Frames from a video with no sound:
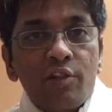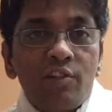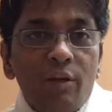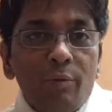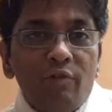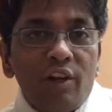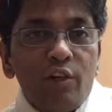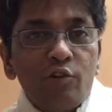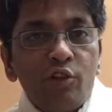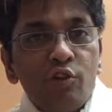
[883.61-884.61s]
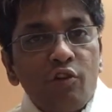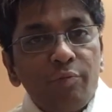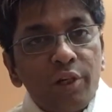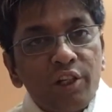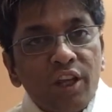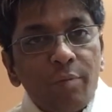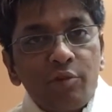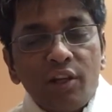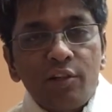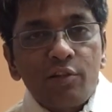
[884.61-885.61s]
reasonable valuations of mid
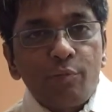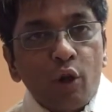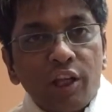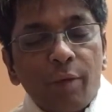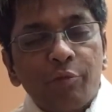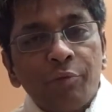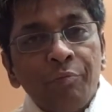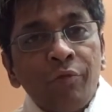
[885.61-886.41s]
caps and small caps.